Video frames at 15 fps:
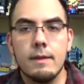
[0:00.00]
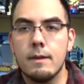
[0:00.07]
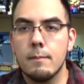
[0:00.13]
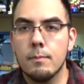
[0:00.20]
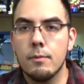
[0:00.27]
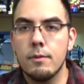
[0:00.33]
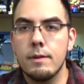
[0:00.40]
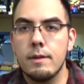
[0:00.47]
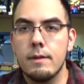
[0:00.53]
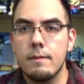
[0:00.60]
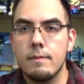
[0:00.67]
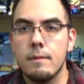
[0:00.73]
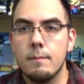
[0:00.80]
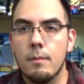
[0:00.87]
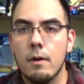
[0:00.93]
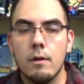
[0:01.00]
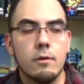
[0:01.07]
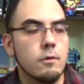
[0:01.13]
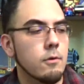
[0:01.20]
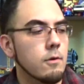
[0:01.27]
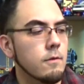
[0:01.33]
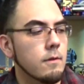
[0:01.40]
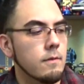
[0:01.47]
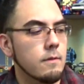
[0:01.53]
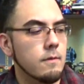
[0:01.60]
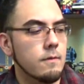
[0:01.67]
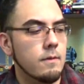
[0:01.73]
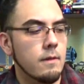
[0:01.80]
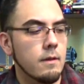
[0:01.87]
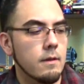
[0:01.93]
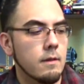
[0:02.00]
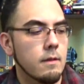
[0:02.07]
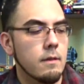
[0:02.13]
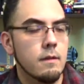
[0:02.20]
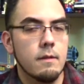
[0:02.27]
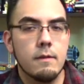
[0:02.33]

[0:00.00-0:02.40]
Get pretty, the bar chords on this thing